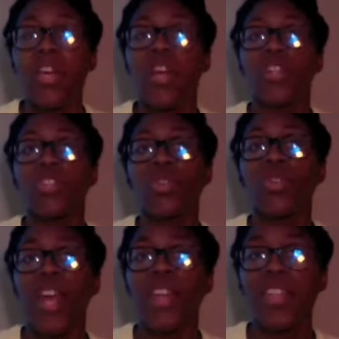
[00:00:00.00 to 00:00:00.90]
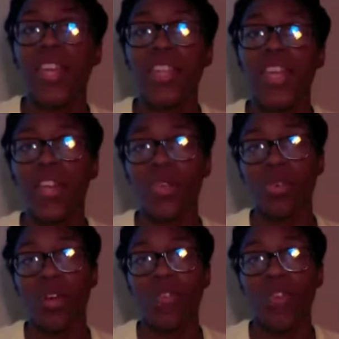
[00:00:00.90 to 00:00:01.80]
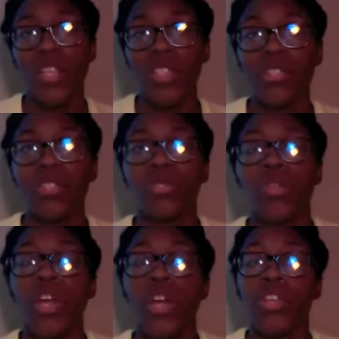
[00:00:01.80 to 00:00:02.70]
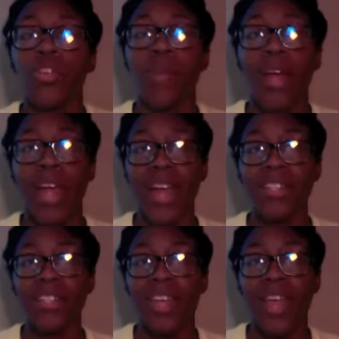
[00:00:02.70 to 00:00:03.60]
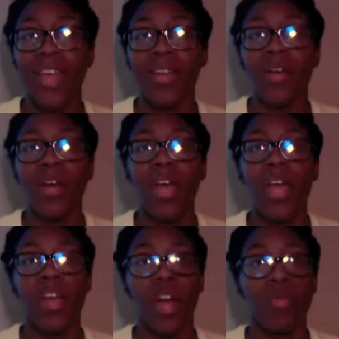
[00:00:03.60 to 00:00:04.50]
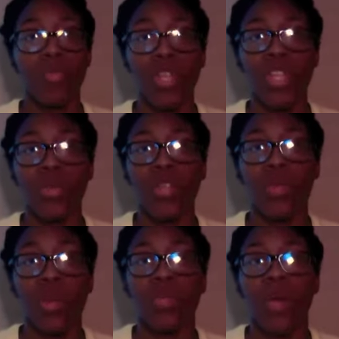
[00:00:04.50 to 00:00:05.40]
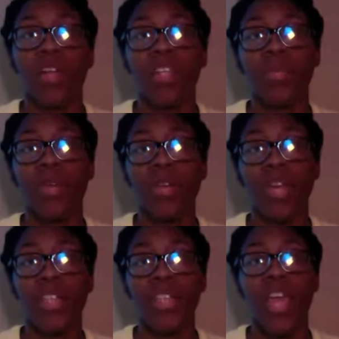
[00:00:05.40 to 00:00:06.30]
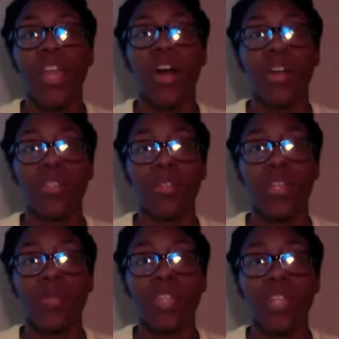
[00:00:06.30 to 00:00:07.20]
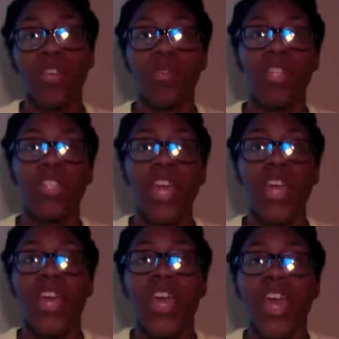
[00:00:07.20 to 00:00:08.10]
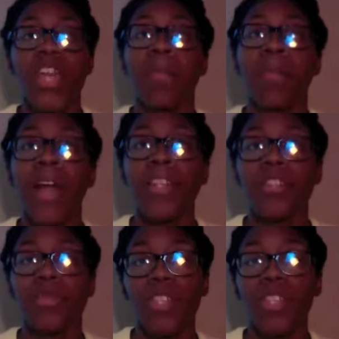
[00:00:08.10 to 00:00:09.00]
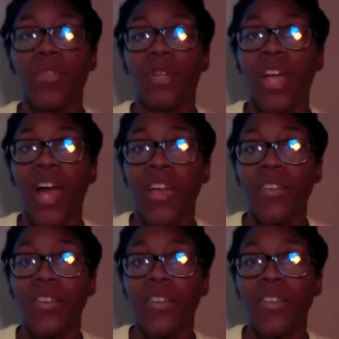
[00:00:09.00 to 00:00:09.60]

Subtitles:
Do that thing that you are afraid to do. You might actually gain a really, really worthwhile experience, and also something that you can take and apply to the rest of your life.